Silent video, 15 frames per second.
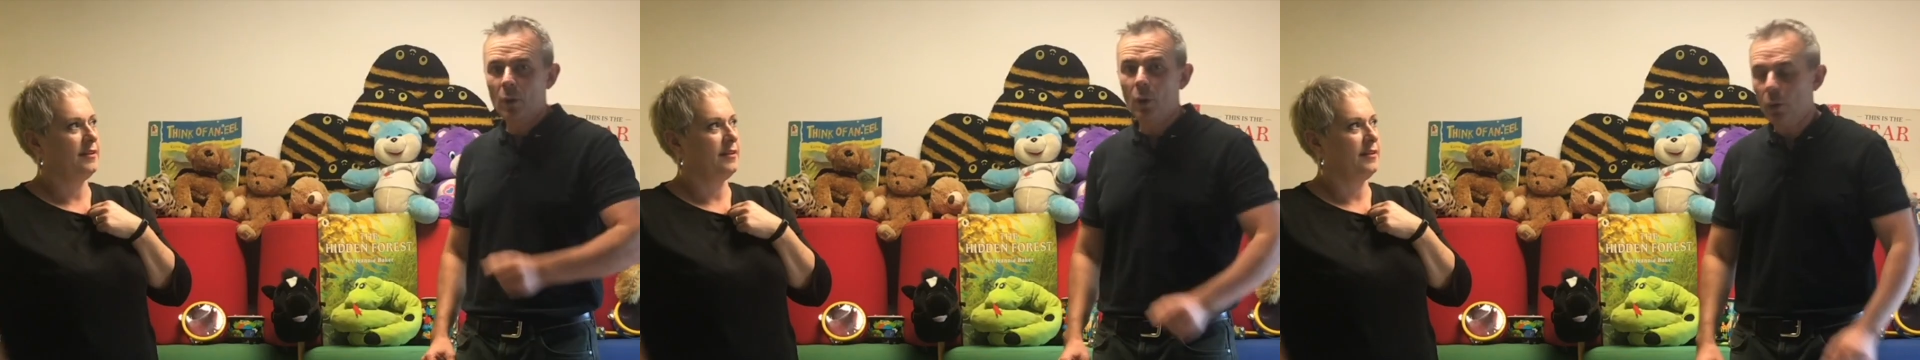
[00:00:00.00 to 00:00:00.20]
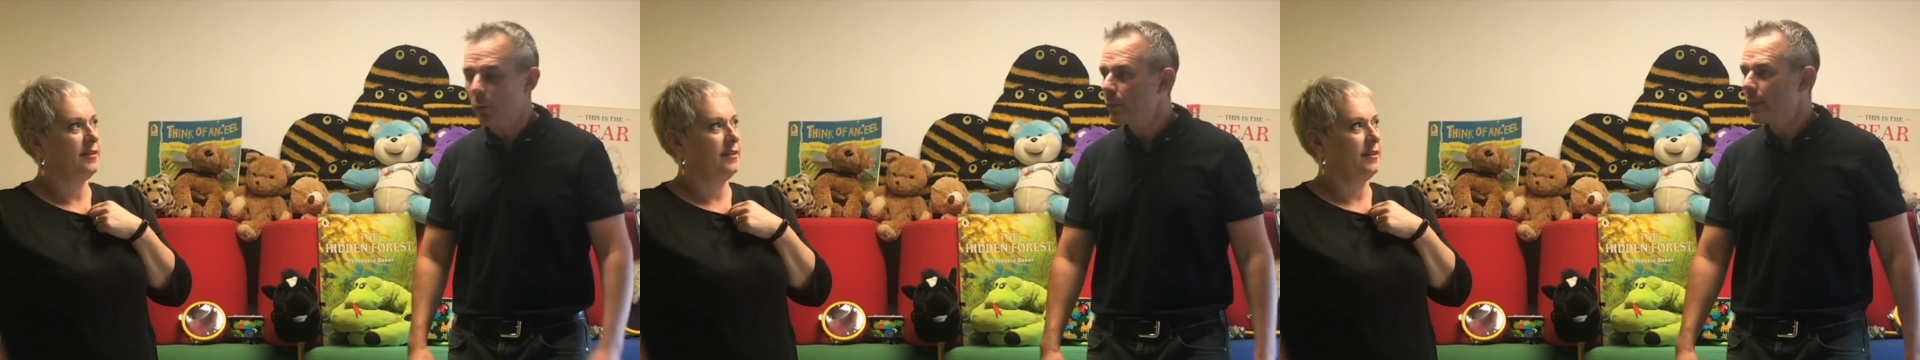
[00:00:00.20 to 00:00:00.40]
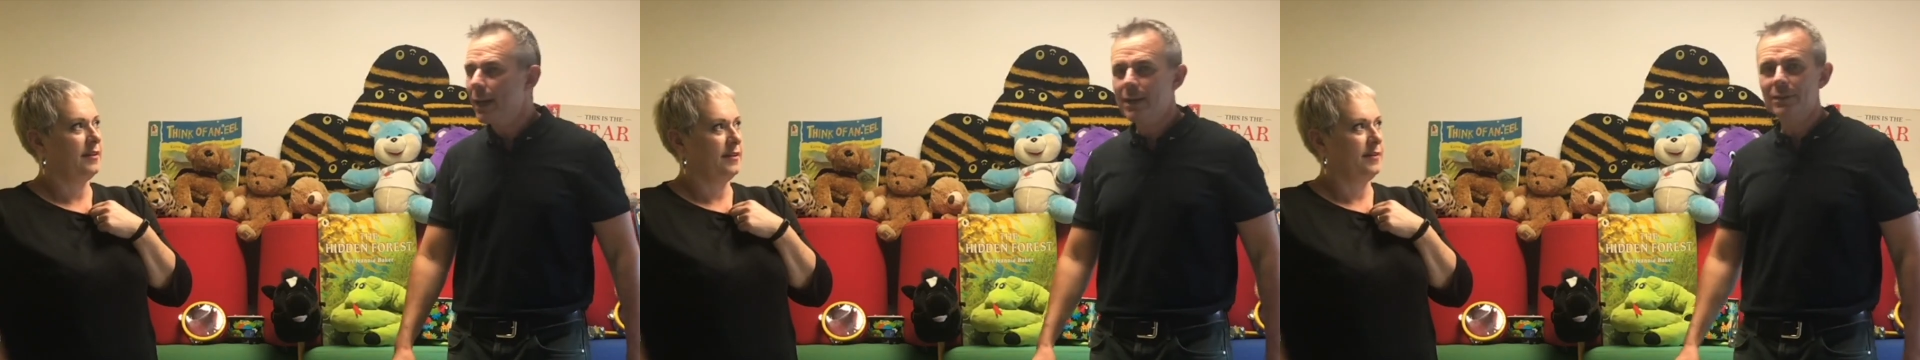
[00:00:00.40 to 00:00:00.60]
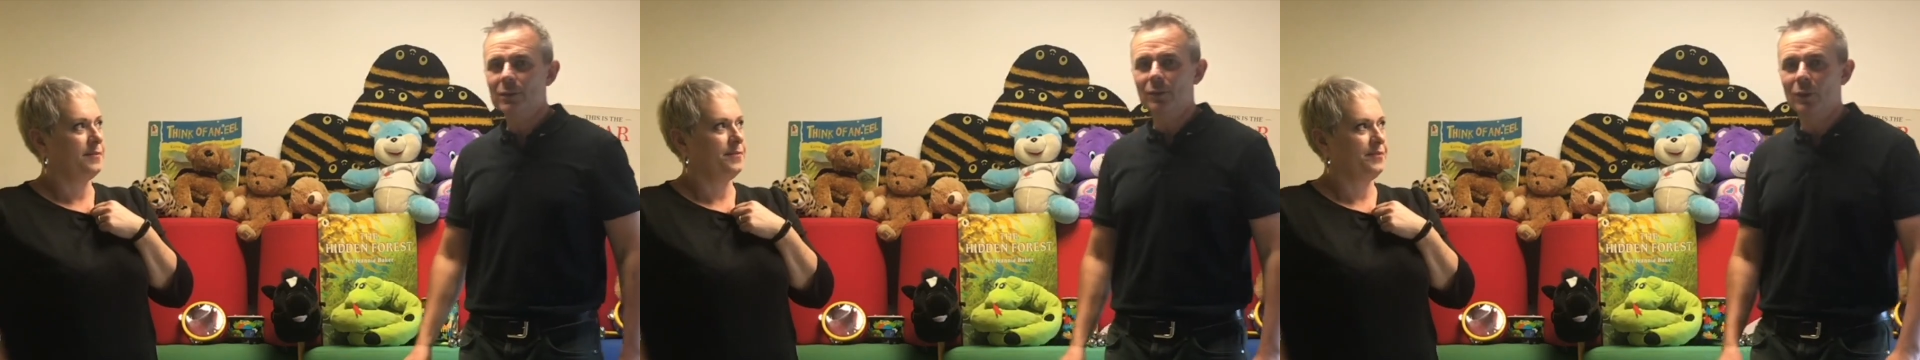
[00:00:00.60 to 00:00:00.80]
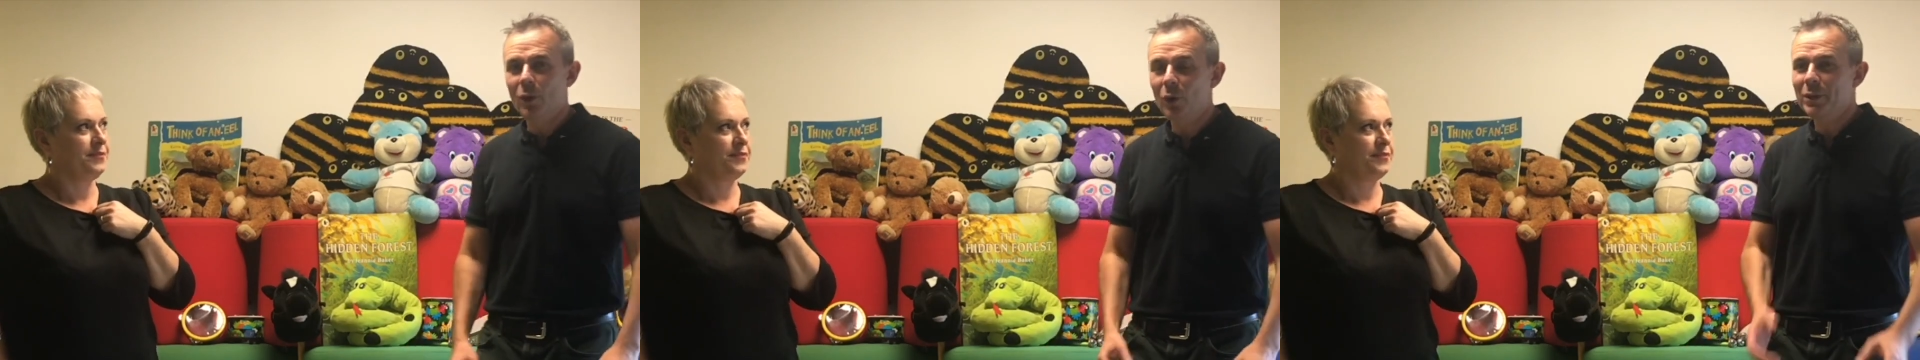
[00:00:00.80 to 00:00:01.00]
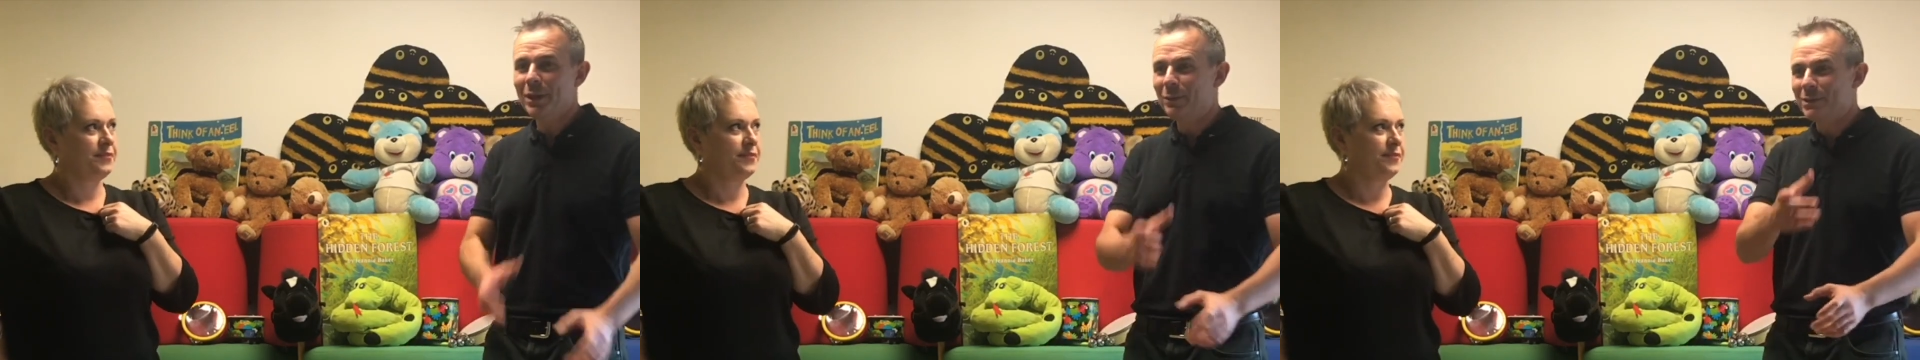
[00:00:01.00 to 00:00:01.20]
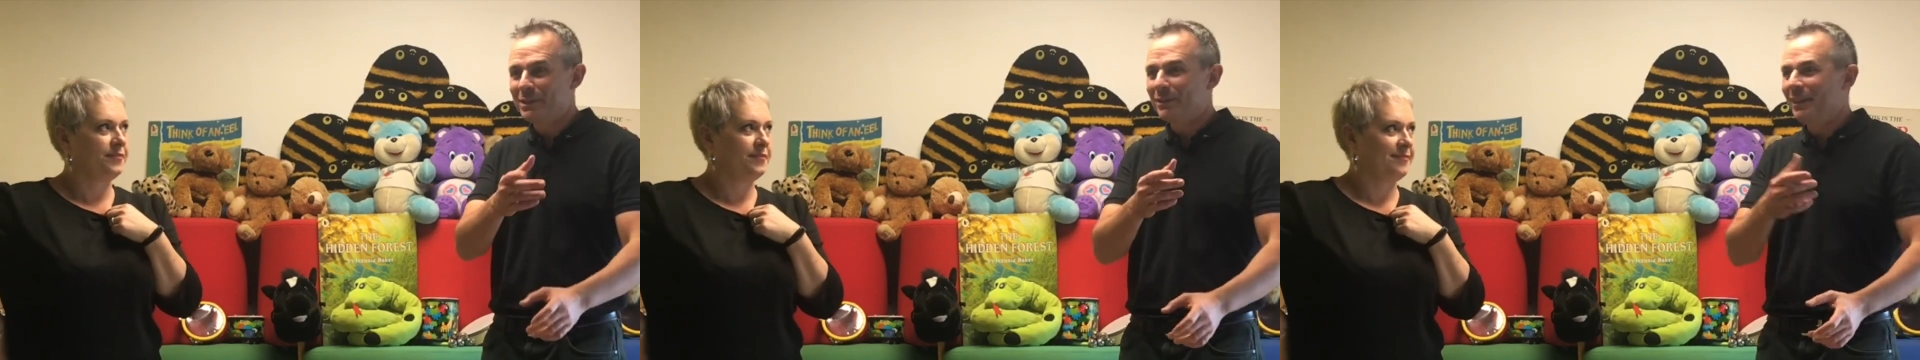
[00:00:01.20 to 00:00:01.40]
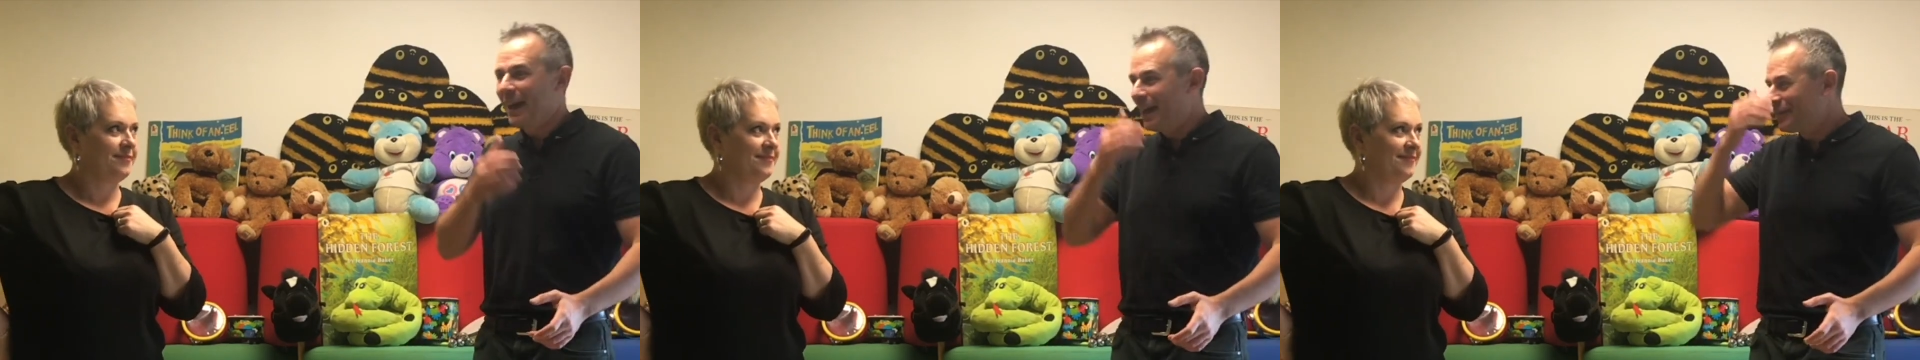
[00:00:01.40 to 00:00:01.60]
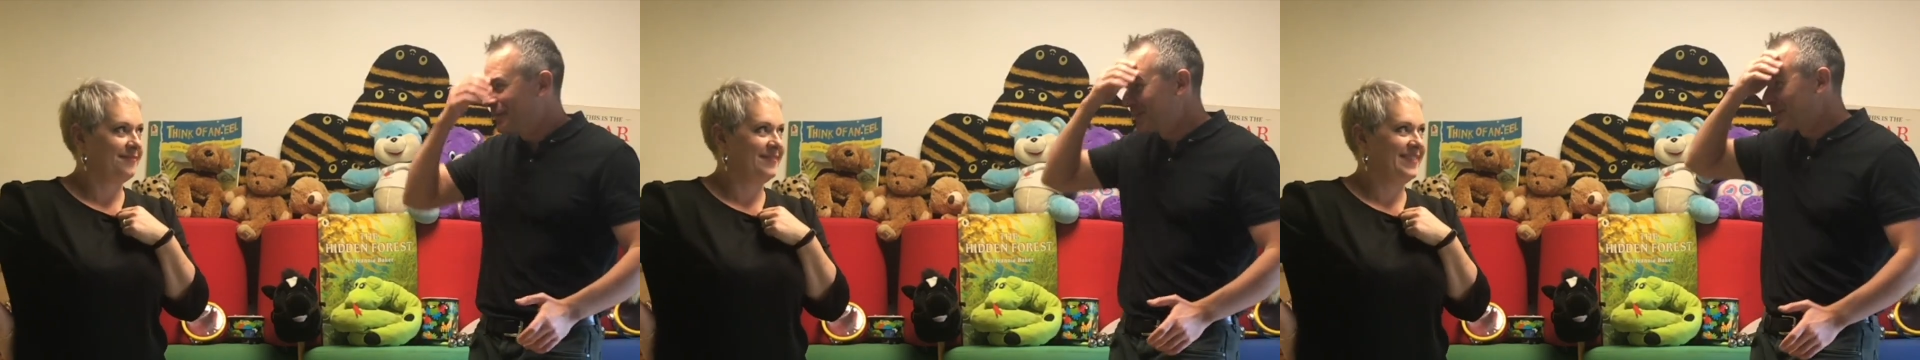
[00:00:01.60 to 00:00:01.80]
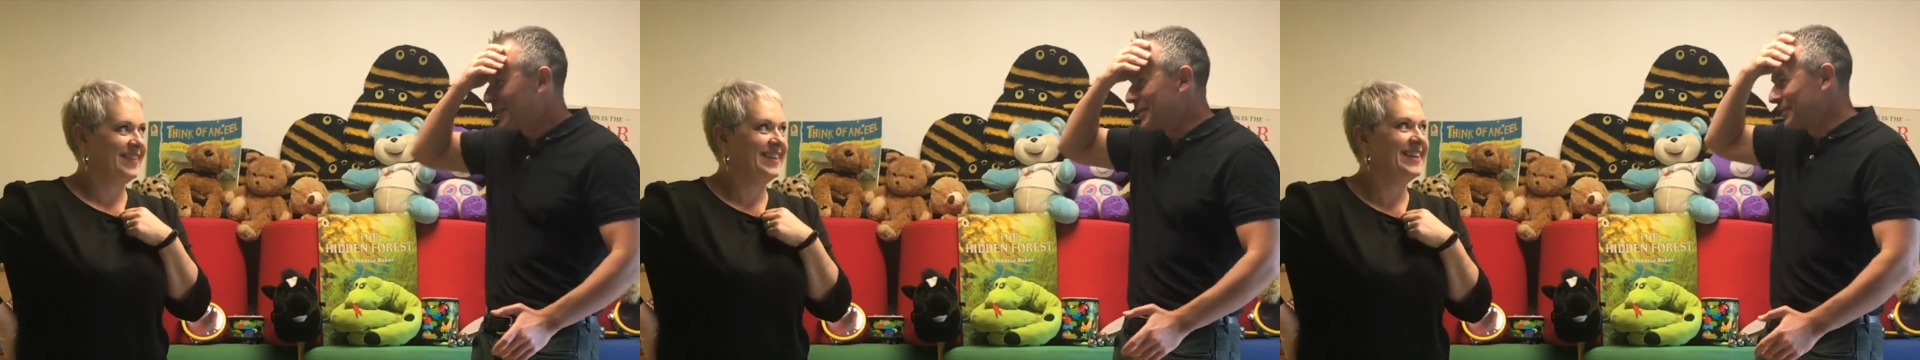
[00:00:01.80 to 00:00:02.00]
Speaker 1: Oh yes. Oh yeah, we're still live.
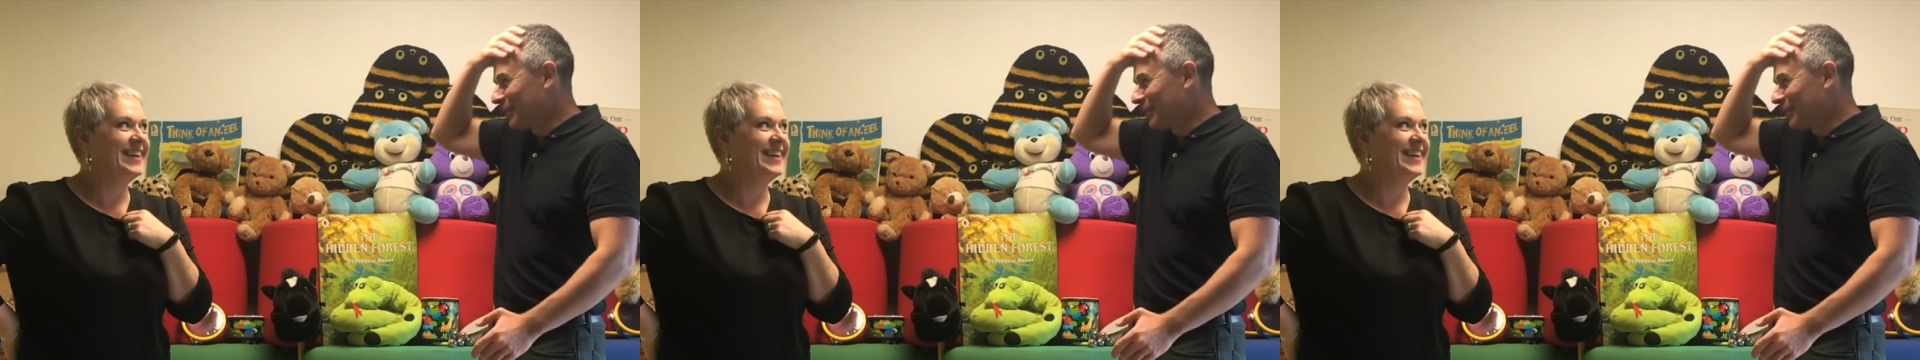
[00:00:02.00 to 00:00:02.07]
Sorry, I